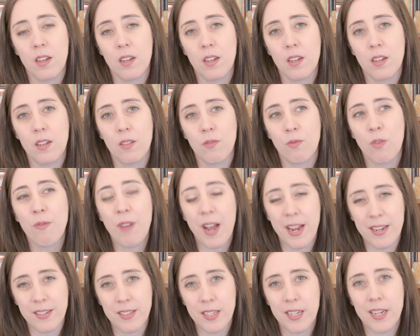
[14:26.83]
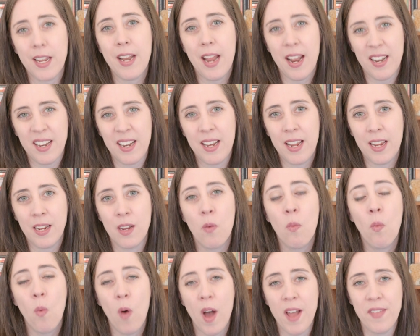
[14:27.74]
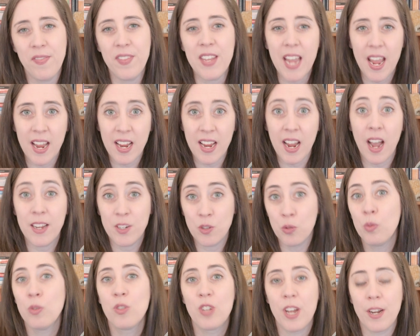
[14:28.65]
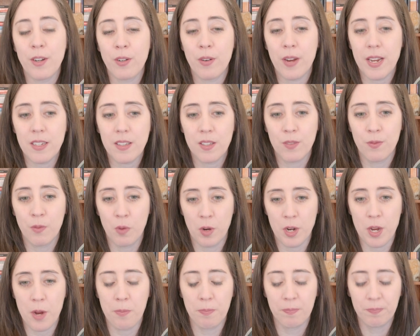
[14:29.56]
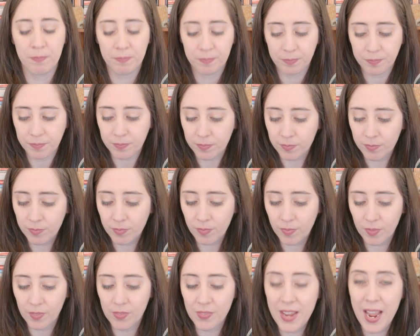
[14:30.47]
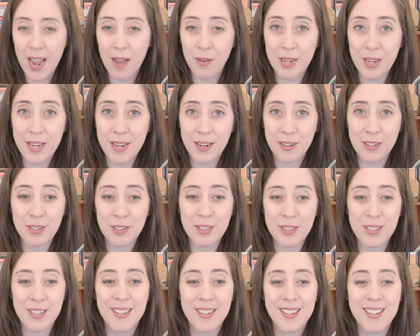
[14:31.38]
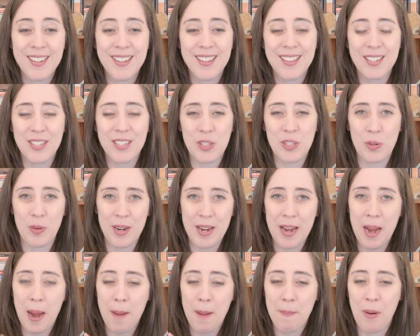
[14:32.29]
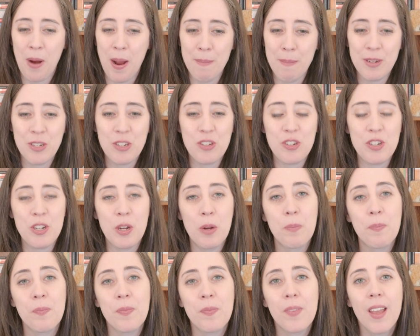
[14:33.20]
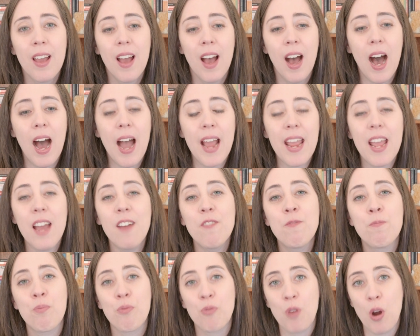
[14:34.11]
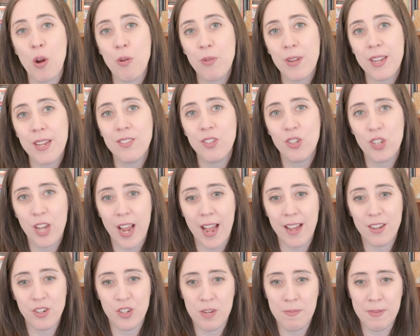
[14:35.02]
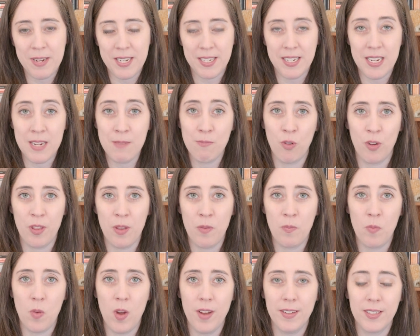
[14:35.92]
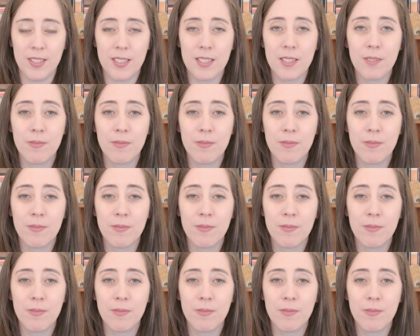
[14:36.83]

revising and editing what the AI tool generates for you? Now, here's the story I promised you. I have broken ChatGPT more than once.